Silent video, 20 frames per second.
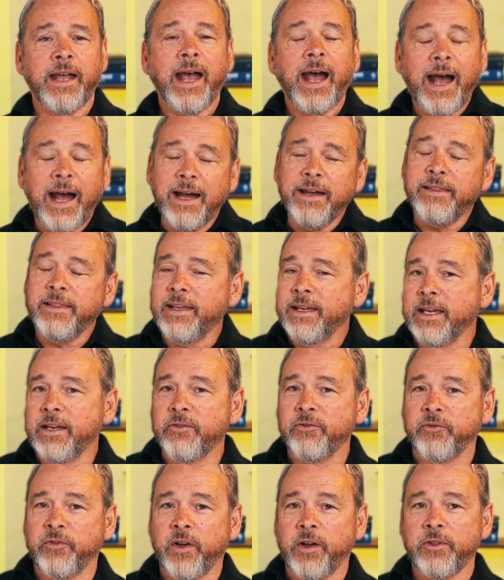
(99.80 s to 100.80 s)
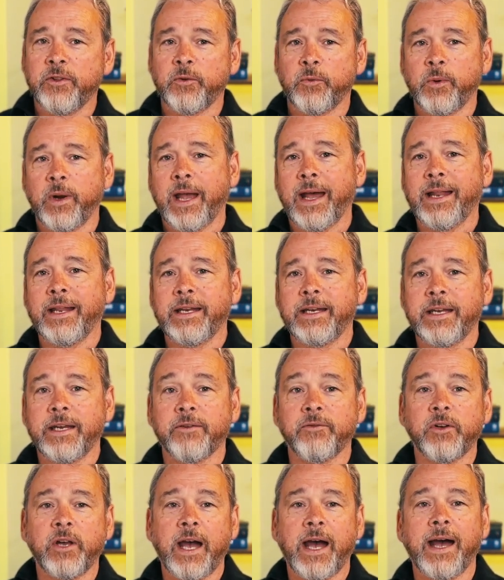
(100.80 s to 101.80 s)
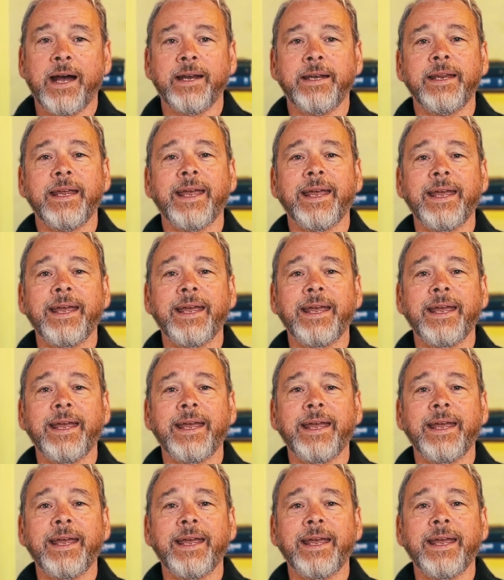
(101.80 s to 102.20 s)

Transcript: I think he felt the reality of God